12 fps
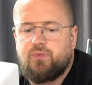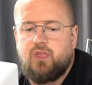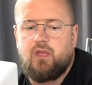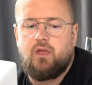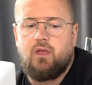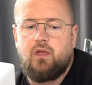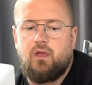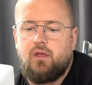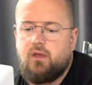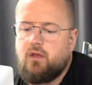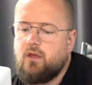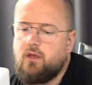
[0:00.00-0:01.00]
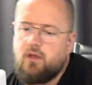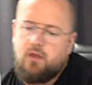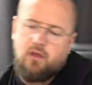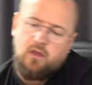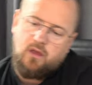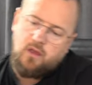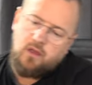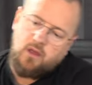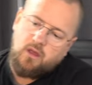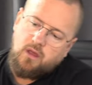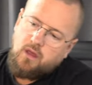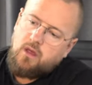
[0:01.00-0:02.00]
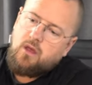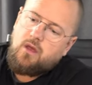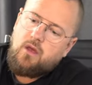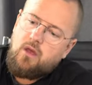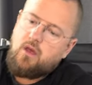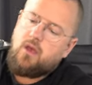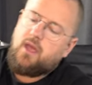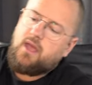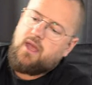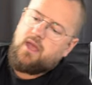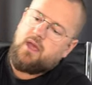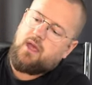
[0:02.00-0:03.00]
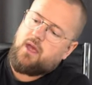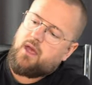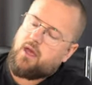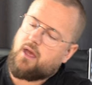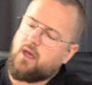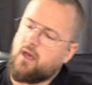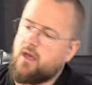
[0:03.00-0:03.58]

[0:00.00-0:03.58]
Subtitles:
Nobody speaks.